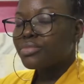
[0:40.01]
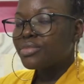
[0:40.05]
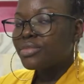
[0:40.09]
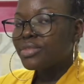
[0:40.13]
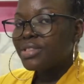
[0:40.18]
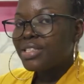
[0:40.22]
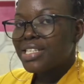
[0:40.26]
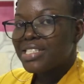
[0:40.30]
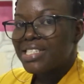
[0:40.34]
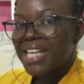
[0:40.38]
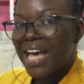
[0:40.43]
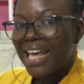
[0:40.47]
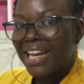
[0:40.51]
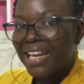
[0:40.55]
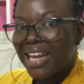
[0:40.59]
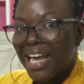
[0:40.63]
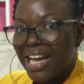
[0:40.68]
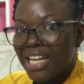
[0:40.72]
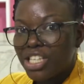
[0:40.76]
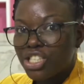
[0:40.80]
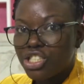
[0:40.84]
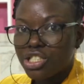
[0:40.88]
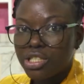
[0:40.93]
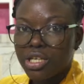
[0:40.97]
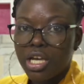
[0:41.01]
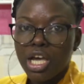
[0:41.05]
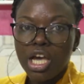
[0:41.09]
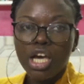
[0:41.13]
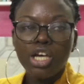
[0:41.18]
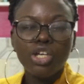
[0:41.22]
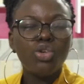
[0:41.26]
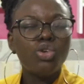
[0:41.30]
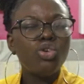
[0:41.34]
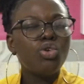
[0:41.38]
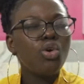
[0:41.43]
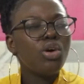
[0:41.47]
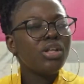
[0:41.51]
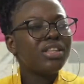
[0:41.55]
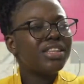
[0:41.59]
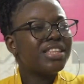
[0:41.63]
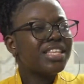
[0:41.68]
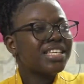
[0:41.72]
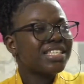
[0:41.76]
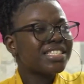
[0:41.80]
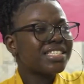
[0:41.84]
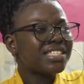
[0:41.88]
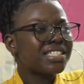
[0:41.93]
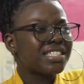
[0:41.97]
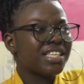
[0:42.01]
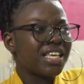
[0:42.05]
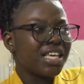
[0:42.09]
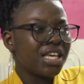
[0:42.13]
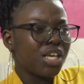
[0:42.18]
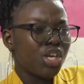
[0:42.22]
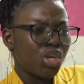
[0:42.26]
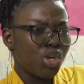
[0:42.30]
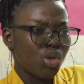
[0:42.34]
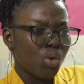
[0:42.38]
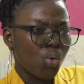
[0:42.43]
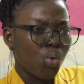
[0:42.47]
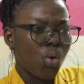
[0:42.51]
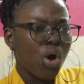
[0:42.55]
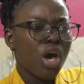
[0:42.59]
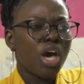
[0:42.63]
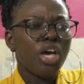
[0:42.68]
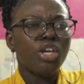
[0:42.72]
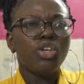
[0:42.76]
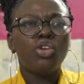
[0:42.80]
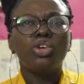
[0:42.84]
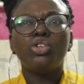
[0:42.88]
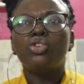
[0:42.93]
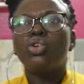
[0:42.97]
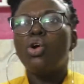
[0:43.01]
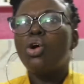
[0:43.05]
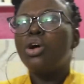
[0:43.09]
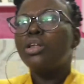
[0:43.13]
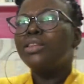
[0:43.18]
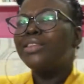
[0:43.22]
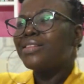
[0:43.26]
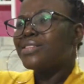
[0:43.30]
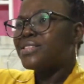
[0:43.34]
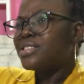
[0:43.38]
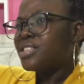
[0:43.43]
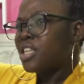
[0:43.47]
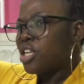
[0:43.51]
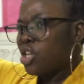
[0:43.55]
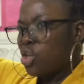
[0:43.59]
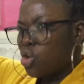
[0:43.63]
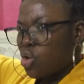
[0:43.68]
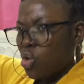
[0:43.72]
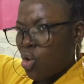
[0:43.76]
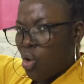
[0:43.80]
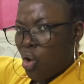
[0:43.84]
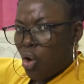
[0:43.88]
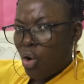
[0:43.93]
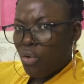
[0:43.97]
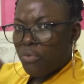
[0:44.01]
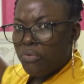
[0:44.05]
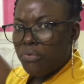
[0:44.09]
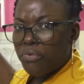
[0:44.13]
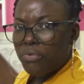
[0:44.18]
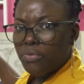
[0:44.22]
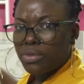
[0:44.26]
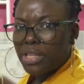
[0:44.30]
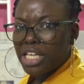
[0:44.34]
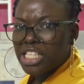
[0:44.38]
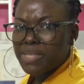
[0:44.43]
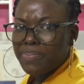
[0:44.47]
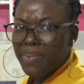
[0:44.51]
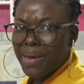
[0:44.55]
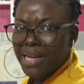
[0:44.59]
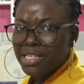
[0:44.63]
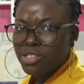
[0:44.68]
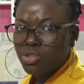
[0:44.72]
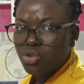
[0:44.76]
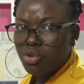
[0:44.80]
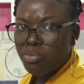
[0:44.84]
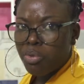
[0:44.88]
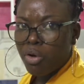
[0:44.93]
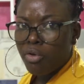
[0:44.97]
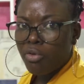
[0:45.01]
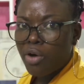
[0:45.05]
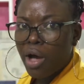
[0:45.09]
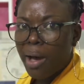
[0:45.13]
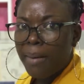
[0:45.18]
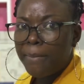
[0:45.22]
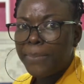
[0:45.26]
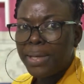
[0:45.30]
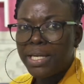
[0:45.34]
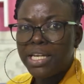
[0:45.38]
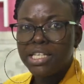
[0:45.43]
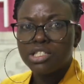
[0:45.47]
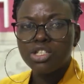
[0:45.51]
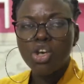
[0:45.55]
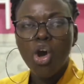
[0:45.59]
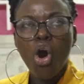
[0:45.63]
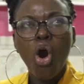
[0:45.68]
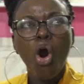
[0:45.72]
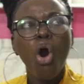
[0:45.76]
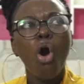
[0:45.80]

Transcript: this allergy, you know the CEO, you know the CEO of the Spice group of companies.